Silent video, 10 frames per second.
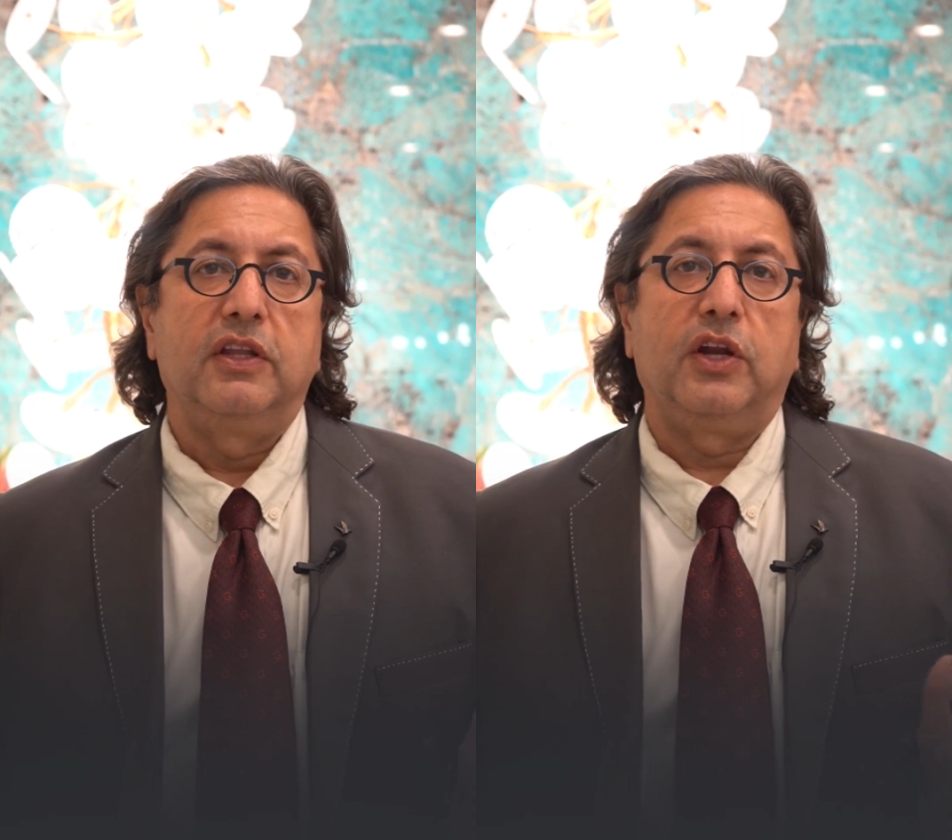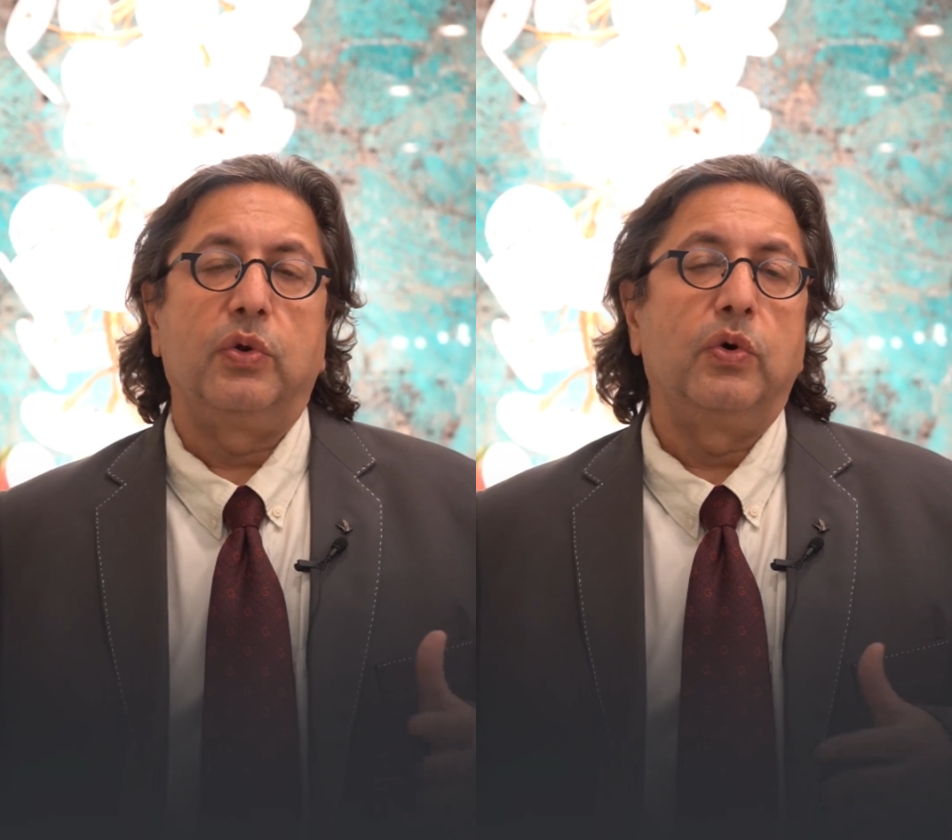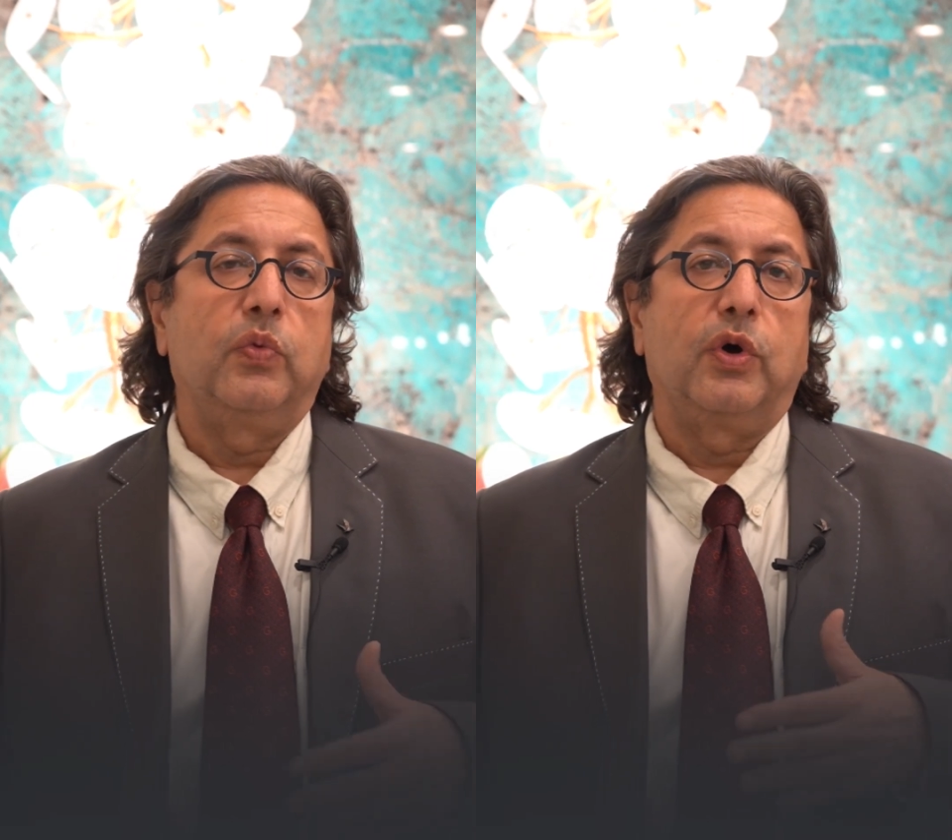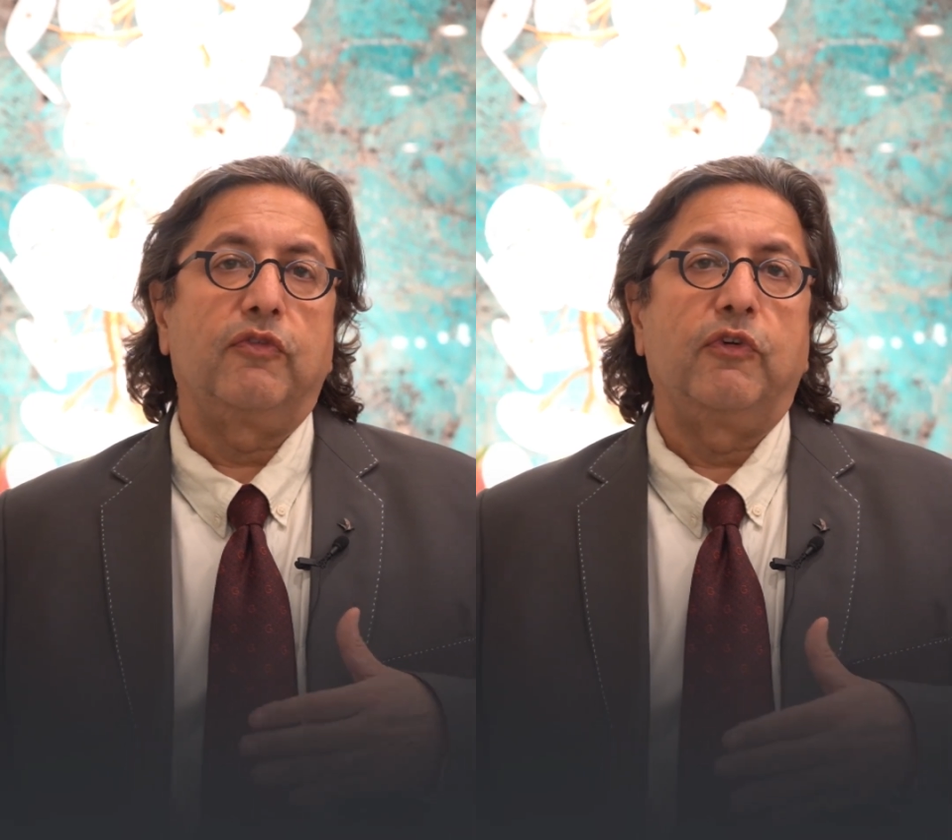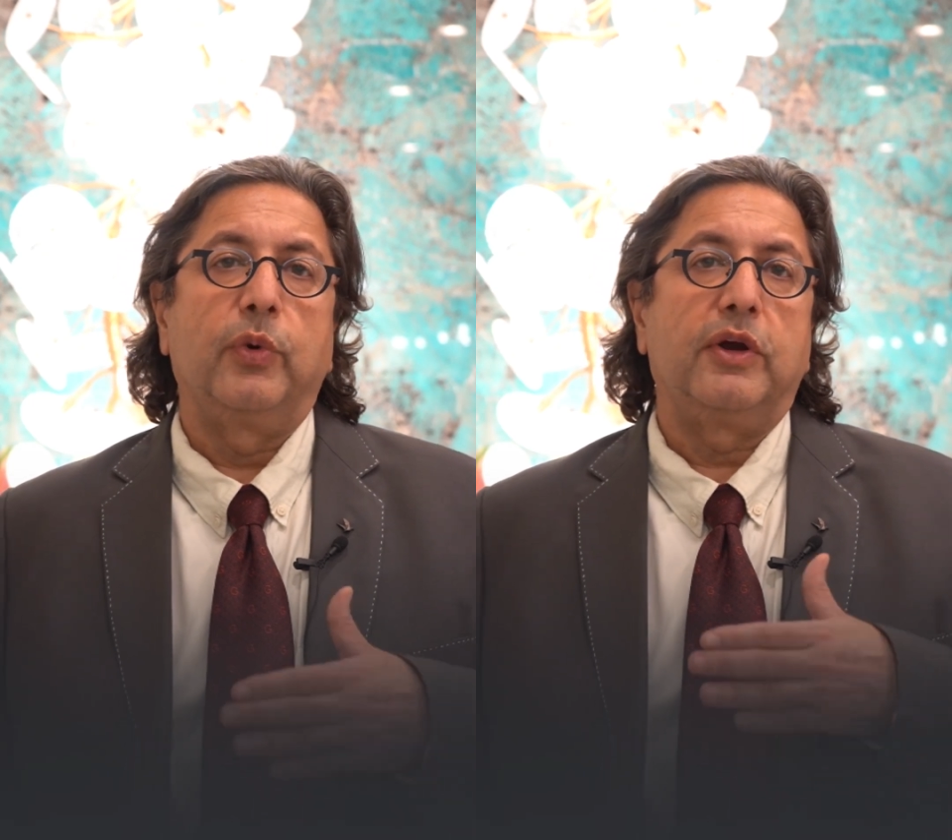They don't
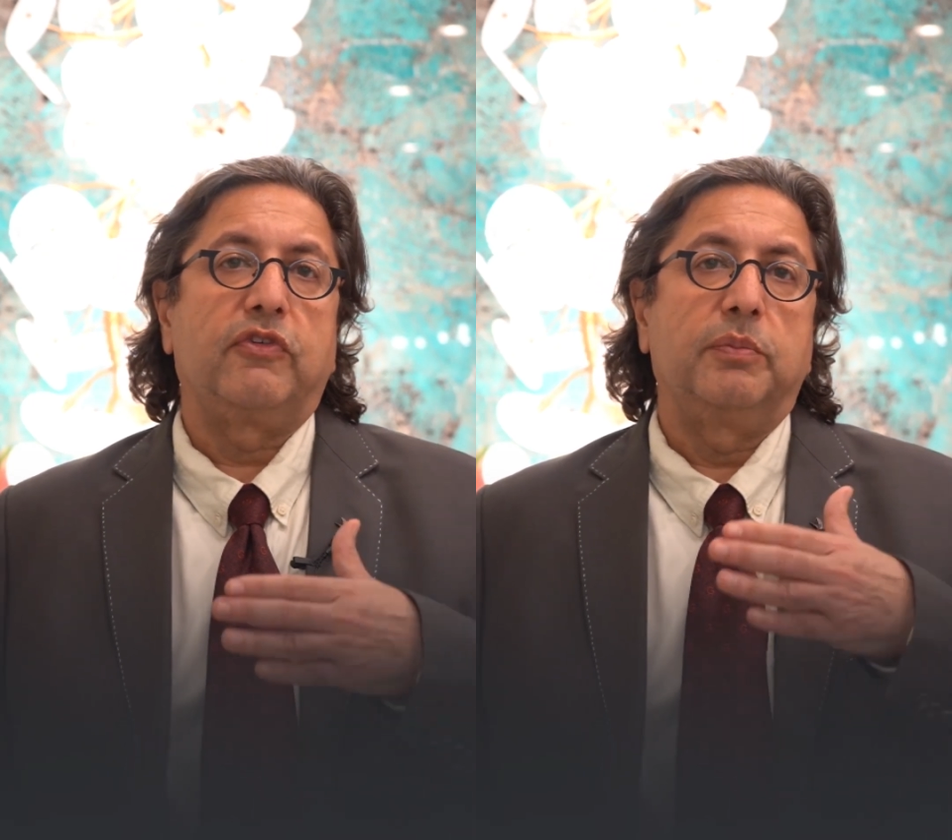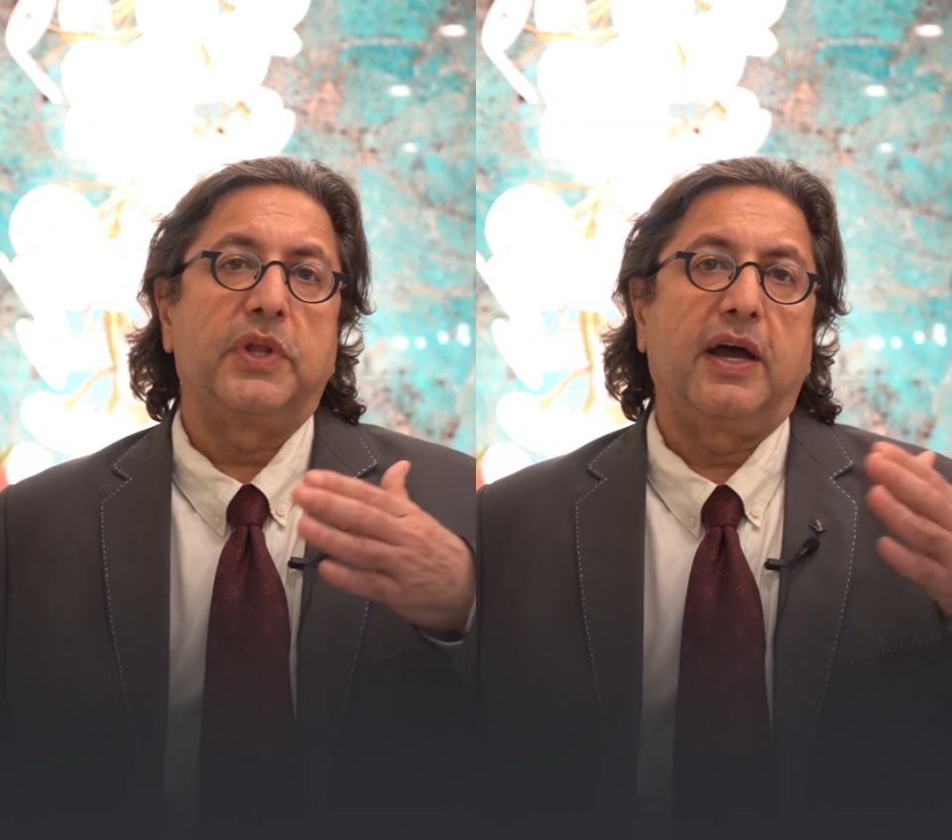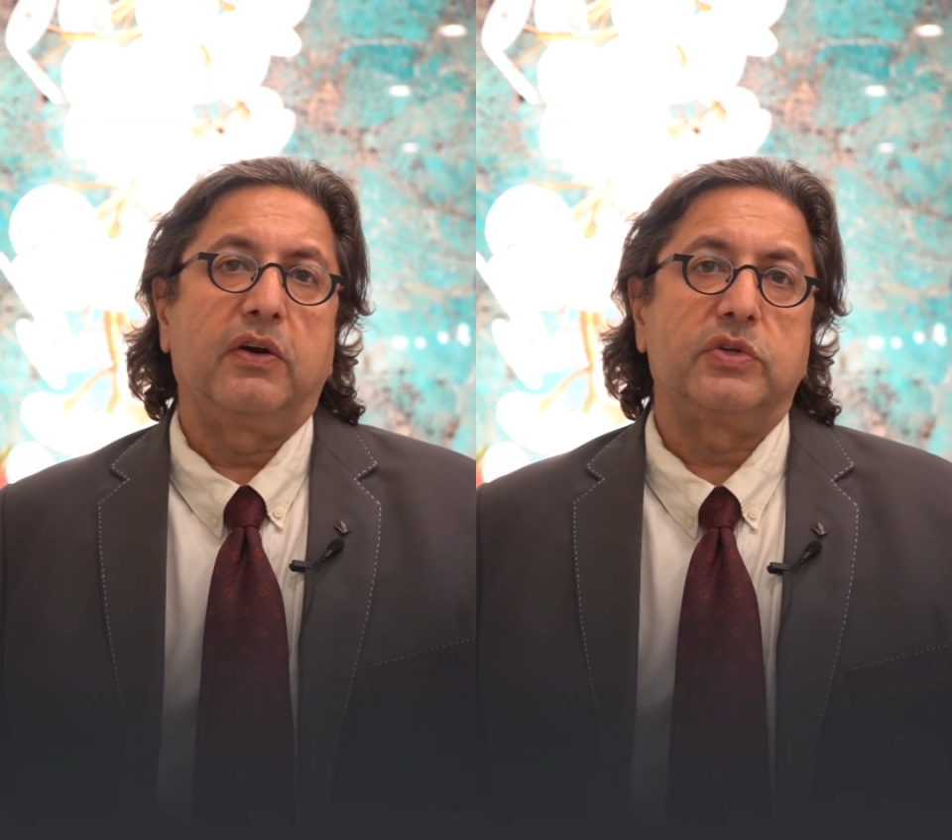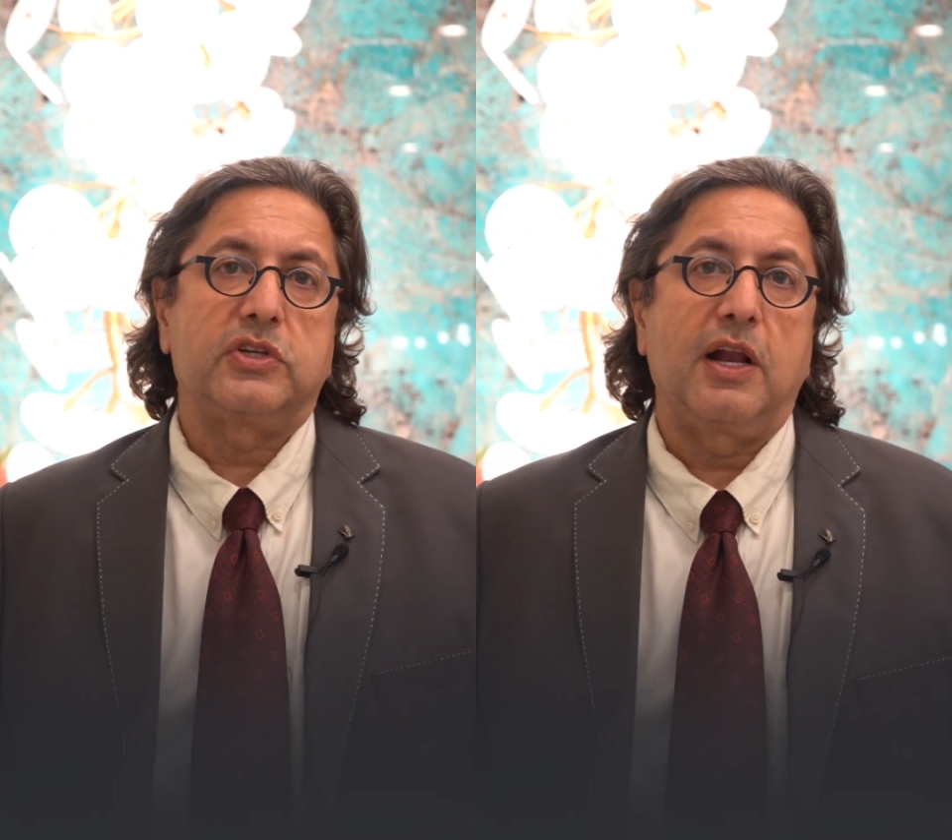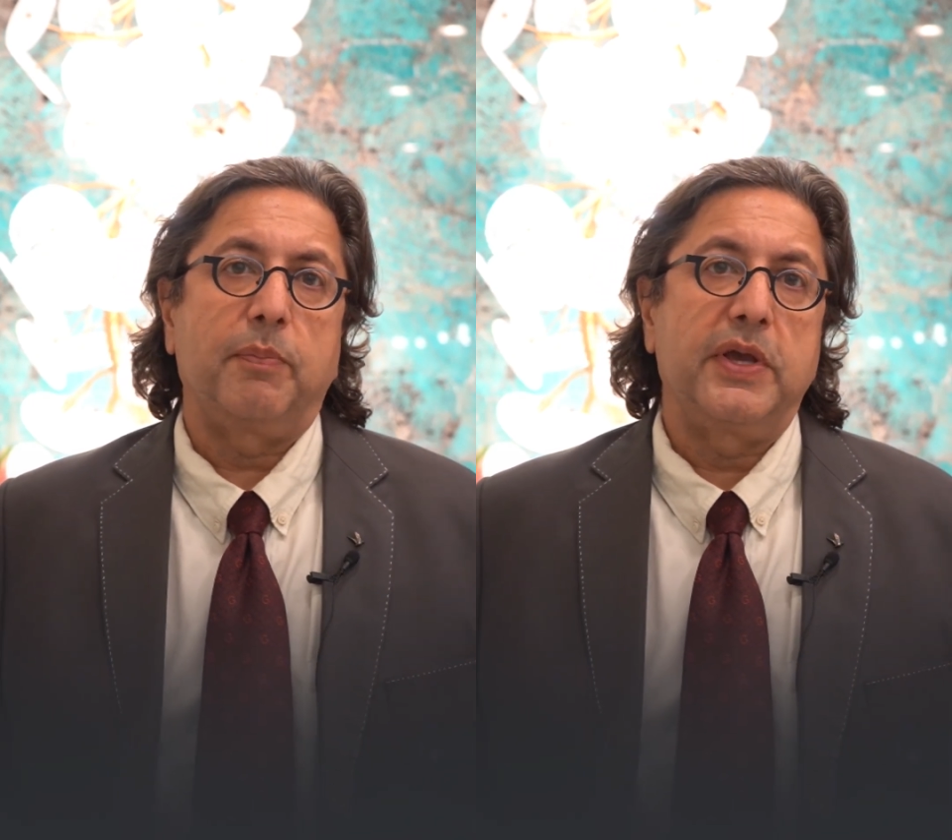want fluid from the
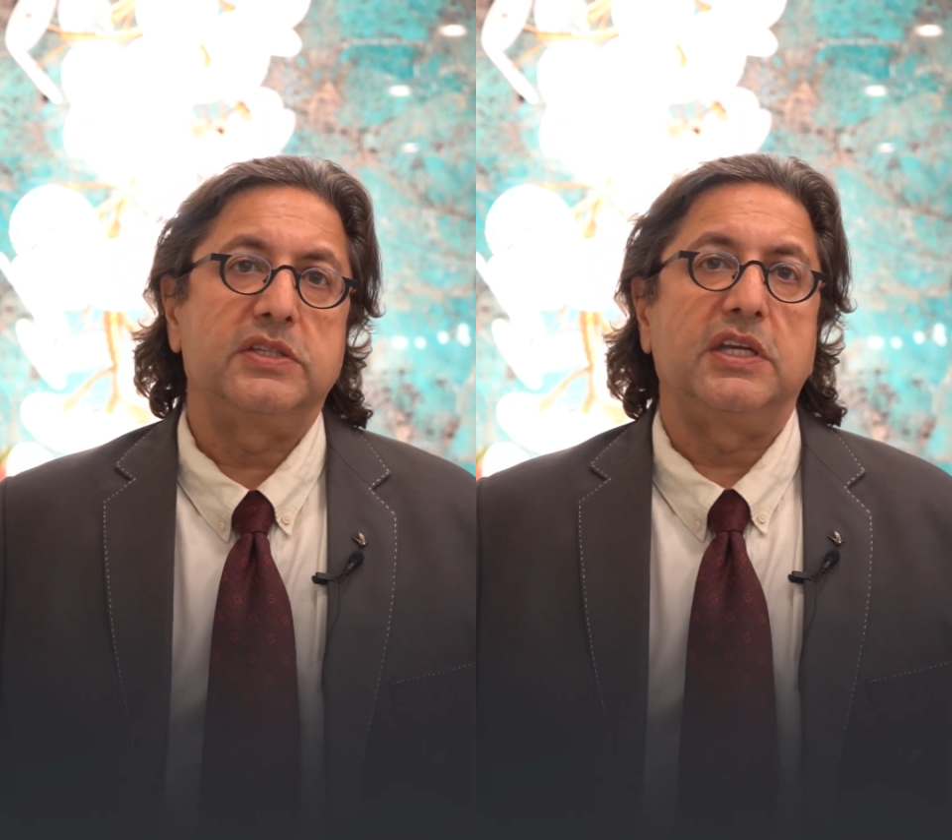hydrosalpinx